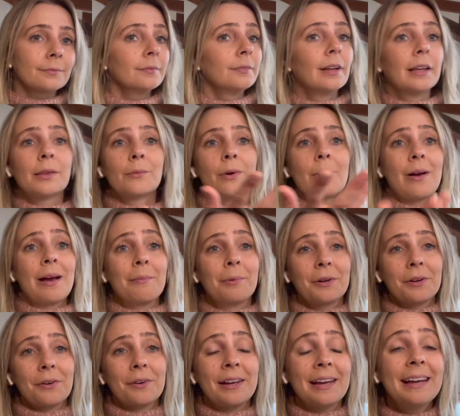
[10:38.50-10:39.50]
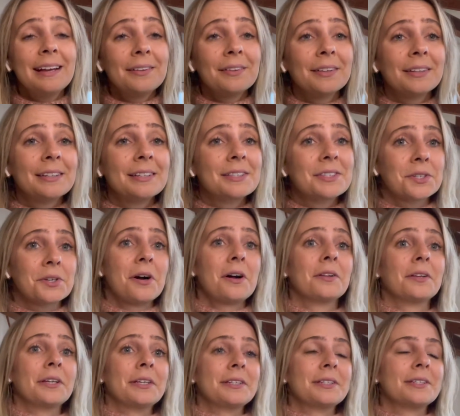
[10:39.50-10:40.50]
And then we were able to go to England and
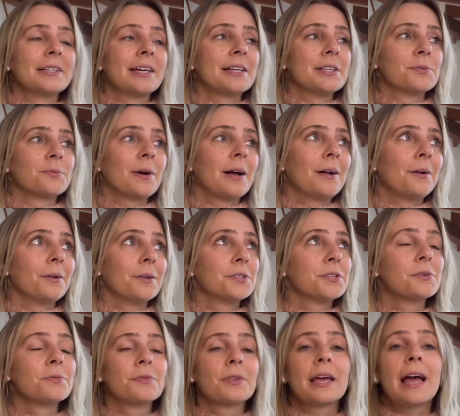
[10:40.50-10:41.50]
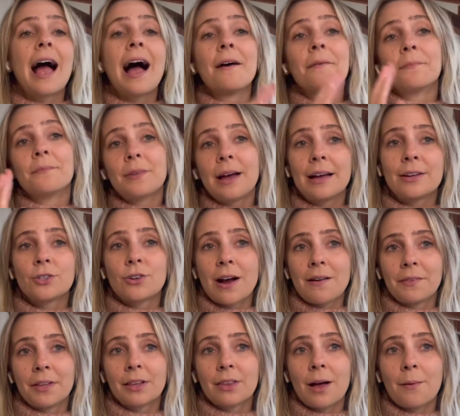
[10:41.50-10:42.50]
Scotland as well. So like I'm
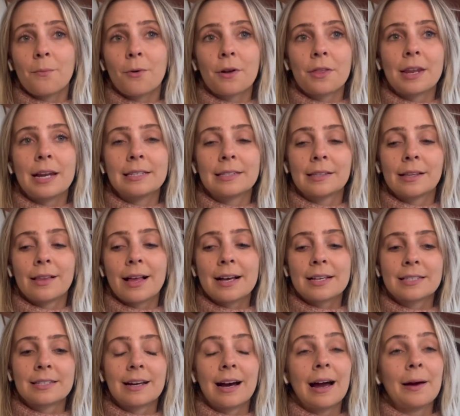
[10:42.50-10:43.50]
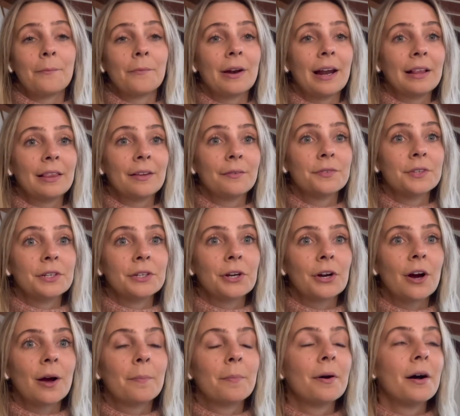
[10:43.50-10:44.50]
traveling a lot more than I did the last time when I lived in
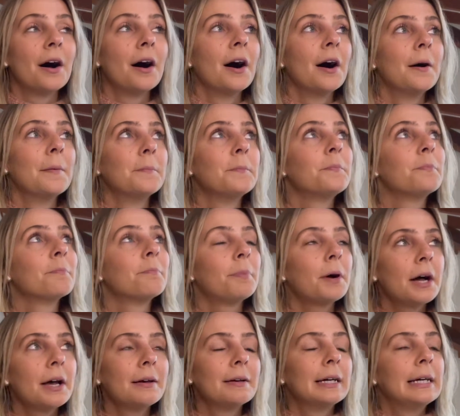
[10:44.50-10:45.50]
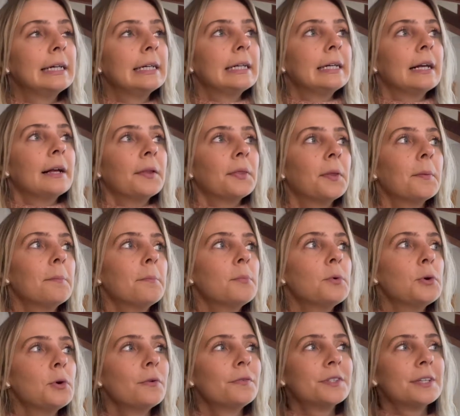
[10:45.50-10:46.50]
Europe. But the
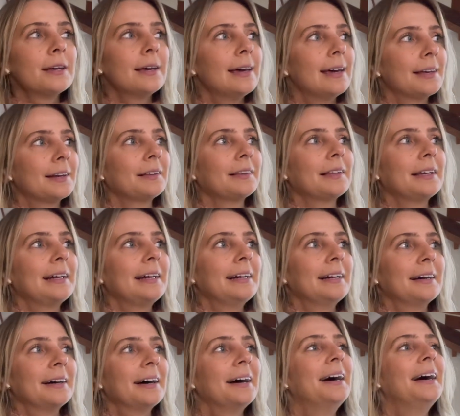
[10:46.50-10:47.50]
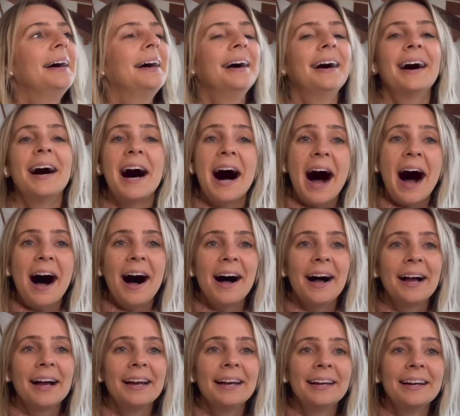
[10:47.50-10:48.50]
move to Italy,
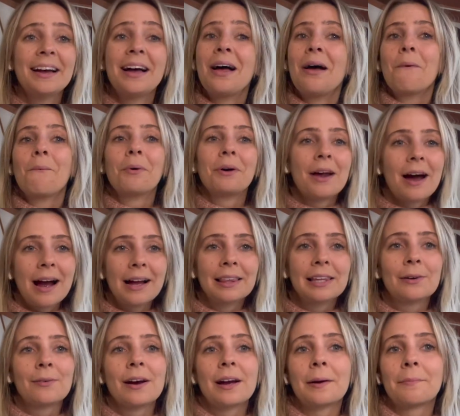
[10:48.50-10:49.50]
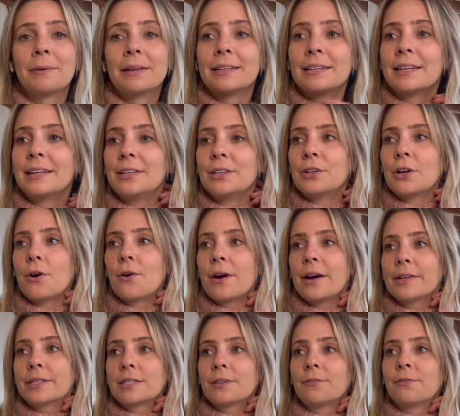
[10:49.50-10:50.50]
I would highly recommend it. You know,
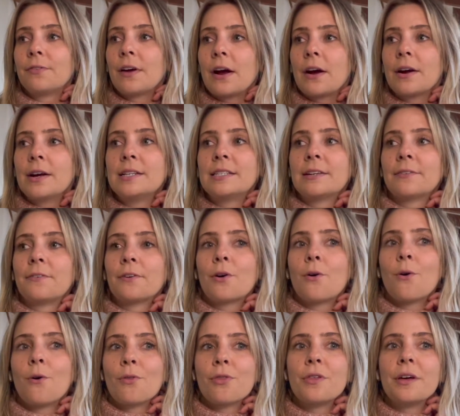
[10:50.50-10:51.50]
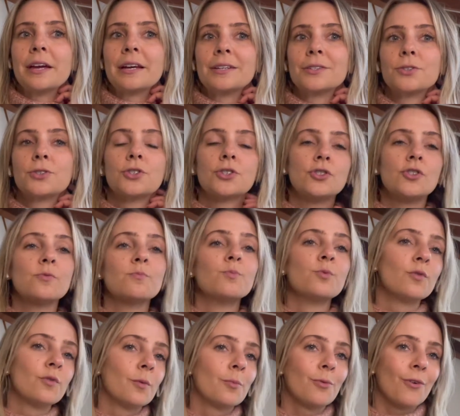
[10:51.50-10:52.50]
it's a very difficult thing to
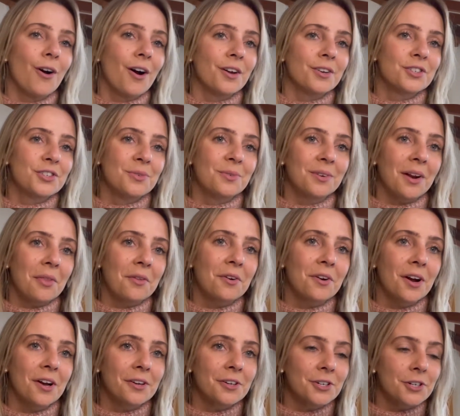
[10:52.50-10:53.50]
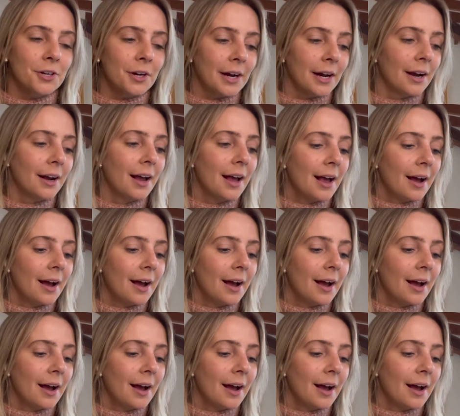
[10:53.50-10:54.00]
move abroad to another country.